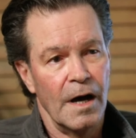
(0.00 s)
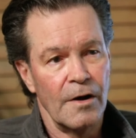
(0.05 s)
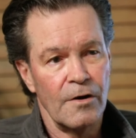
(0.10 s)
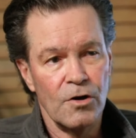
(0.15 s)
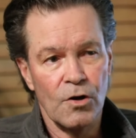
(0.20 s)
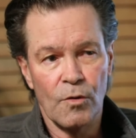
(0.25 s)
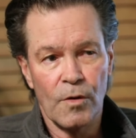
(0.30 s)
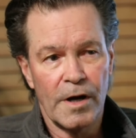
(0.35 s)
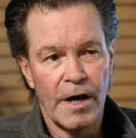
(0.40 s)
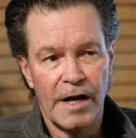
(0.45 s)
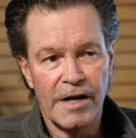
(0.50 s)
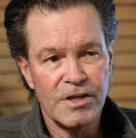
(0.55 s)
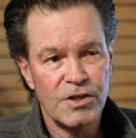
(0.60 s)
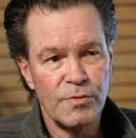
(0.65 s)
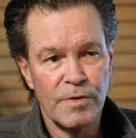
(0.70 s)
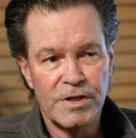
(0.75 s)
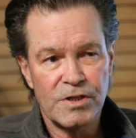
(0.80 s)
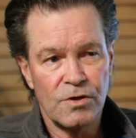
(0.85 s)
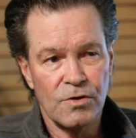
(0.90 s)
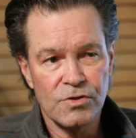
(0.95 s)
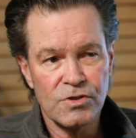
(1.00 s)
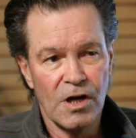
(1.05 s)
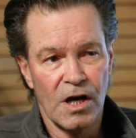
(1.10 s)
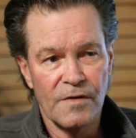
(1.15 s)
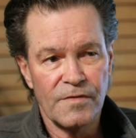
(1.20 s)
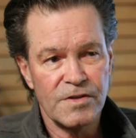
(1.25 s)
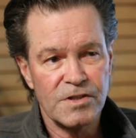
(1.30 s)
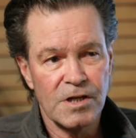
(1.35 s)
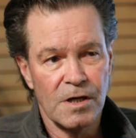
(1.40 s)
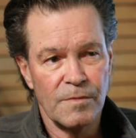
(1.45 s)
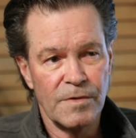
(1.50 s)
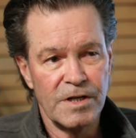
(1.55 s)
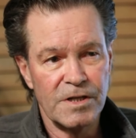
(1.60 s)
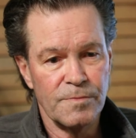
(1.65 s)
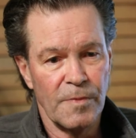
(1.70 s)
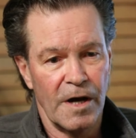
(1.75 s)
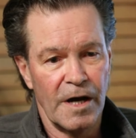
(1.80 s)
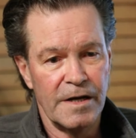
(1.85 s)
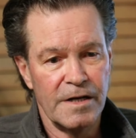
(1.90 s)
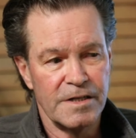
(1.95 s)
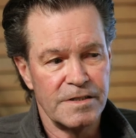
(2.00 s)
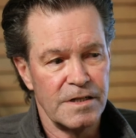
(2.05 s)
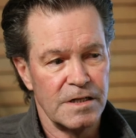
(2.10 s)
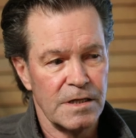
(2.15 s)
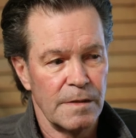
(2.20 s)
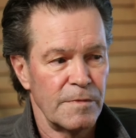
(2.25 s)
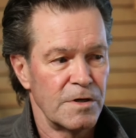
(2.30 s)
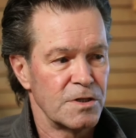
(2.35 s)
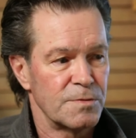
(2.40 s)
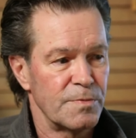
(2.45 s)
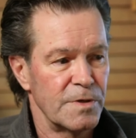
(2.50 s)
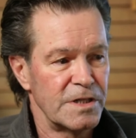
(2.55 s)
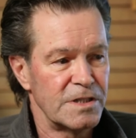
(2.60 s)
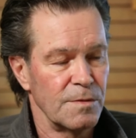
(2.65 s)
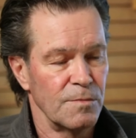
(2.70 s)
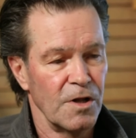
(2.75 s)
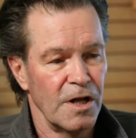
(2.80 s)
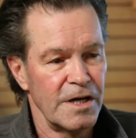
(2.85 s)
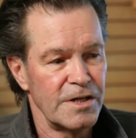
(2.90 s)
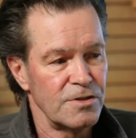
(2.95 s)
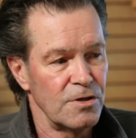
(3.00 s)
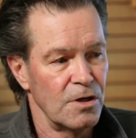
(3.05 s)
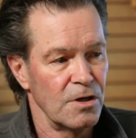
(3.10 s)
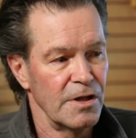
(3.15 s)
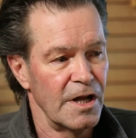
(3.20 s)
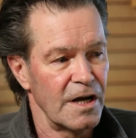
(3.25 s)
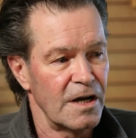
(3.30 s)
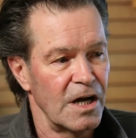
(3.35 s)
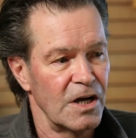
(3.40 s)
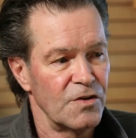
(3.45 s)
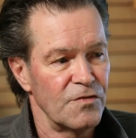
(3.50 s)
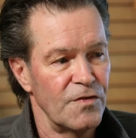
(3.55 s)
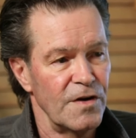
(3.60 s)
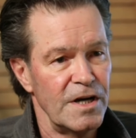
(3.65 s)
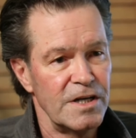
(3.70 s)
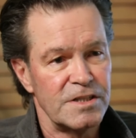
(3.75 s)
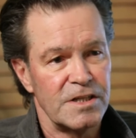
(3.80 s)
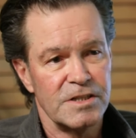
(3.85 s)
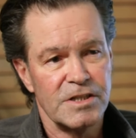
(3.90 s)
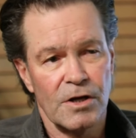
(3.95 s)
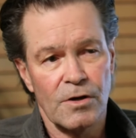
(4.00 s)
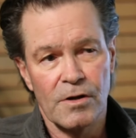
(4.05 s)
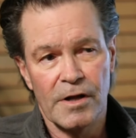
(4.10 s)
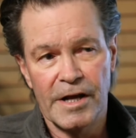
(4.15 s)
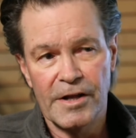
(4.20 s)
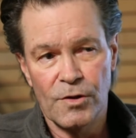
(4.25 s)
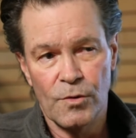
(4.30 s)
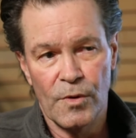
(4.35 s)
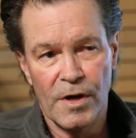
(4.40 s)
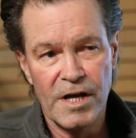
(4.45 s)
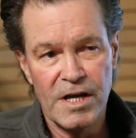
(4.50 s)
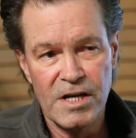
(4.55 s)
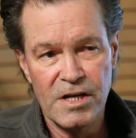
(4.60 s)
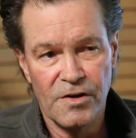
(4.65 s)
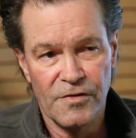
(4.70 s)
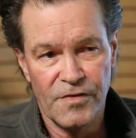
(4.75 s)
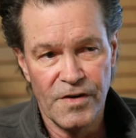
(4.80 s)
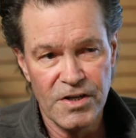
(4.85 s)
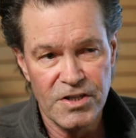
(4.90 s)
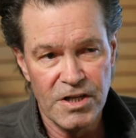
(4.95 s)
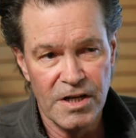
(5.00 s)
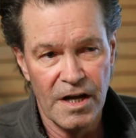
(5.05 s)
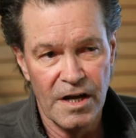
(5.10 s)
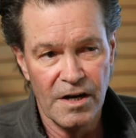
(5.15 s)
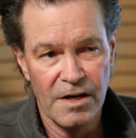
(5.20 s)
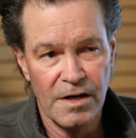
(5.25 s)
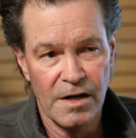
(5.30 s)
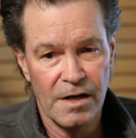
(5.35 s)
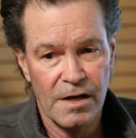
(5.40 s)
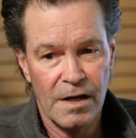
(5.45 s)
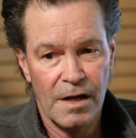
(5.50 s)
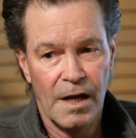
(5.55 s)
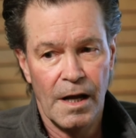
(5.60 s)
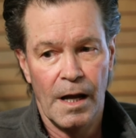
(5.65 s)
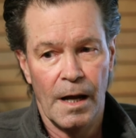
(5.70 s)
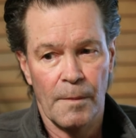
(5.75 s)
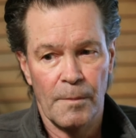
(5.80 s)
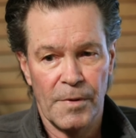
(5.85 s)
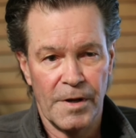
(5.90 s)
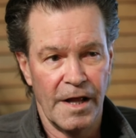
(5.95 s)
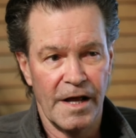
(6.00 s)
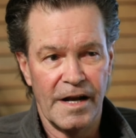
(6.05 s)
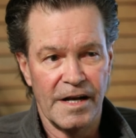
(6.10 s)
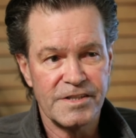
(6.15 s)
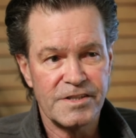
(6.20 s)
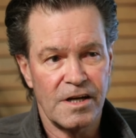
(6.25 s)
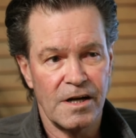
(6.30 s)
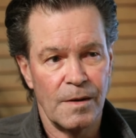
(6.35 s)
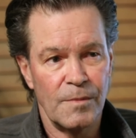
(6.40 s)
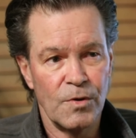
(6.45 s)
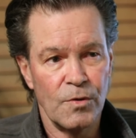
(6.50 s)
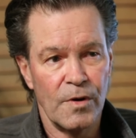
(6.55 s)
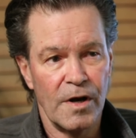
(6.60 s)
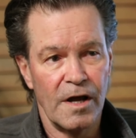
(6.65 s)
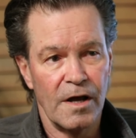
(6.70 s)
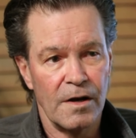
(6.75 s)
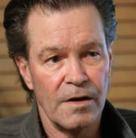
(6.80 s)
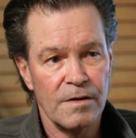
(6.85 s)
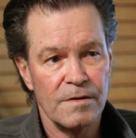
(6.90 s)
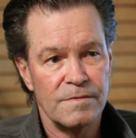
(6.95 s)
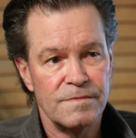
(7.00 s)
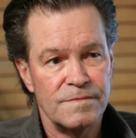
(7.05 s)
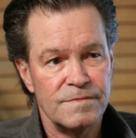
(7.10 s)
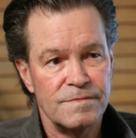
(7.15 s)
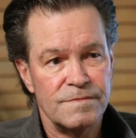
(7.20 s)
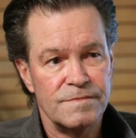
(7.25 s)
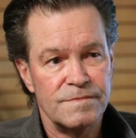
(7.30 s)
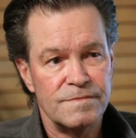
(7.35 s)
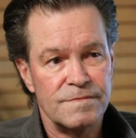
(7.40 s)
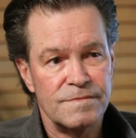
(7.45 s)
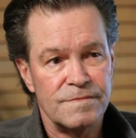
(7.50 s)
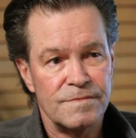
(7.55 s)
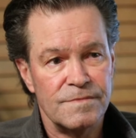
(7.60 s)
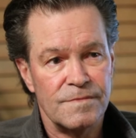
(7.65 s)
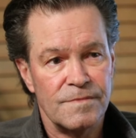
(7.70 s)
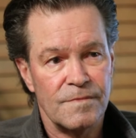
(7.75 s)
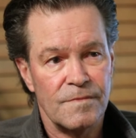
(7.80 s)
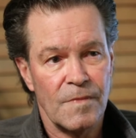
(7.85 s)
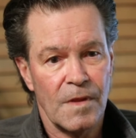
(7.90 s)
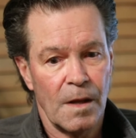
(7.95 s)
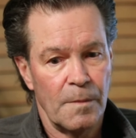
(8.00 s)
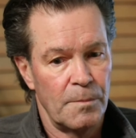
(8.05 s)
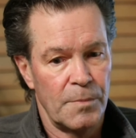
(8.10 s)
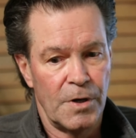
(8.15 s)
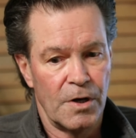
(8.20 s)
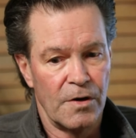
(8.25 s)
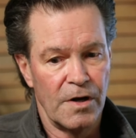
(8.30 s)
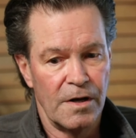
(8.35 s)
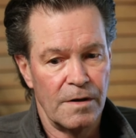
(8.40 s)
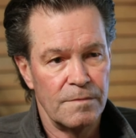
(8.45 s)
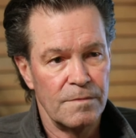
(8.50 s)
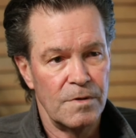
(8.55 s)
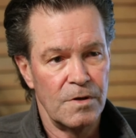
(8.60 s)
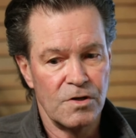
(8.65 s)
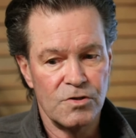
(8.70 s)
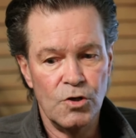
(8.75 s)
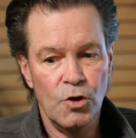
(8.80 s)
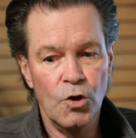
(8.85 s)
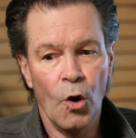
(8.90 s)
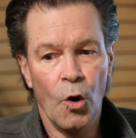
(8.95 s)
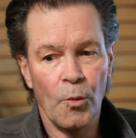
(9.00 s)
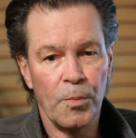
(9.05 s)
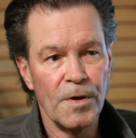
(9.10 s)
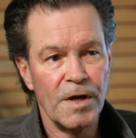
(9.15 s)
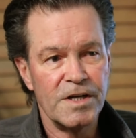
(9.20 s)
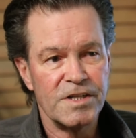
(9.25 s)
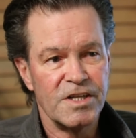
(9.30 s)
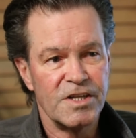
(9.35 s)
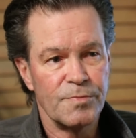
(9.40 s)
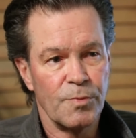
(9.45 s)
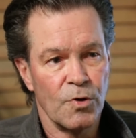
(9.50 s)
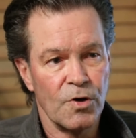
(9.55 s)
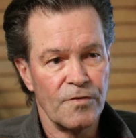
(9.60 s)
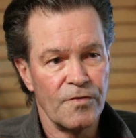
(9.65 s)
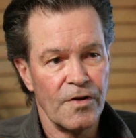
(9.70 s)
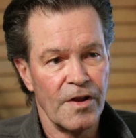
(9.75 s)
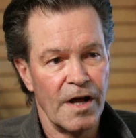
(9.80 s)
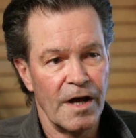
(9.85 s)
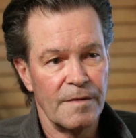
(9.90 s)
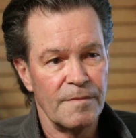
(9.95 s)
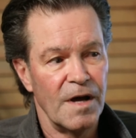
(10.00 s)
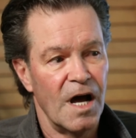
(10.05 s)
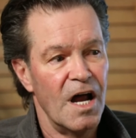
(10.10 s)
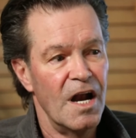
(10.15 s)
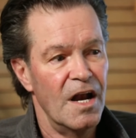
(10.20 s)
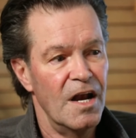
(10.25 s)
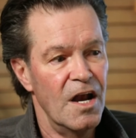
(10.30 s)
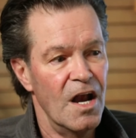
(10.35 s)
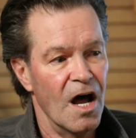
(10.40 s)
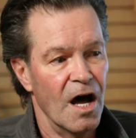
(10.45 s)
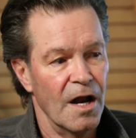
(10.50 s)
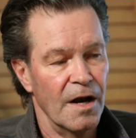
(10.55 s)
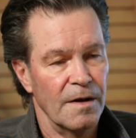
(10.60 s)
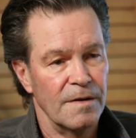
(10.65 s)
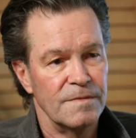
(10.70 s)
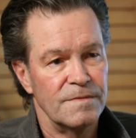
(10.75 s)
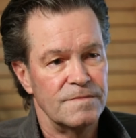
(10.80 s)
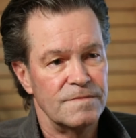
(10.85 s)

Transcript: I don't know what kind of switch goes off in somebody's mind that says, I'm going to spray some Lysol on that guy's face because I don't like the way he officiated, but that has to come to an end. Period. There's no place in sport for that. None.